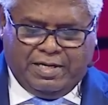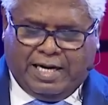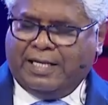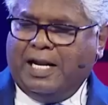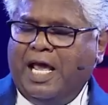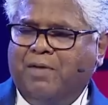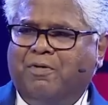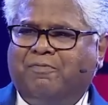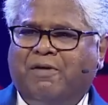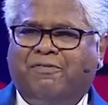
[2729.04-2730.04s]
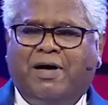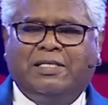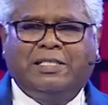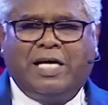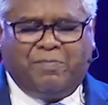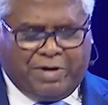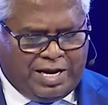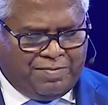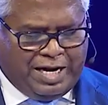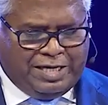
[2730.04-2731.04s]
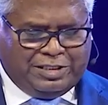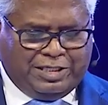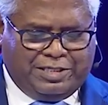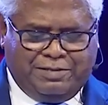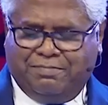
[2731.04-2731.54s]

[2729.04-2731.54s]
and the name of my fathers Abraham and Isaac.